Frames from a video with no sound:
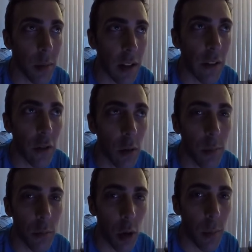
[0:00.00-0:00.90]
but I definitely
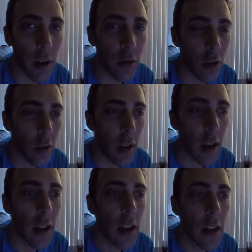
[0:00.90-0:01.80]
want to make sure
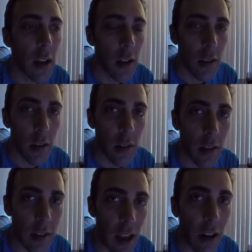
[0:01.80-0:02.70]
that
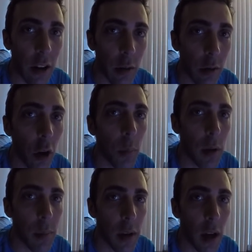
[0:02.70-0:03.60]
the downhills don't
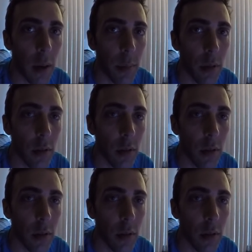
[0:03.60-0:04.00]
beat me up.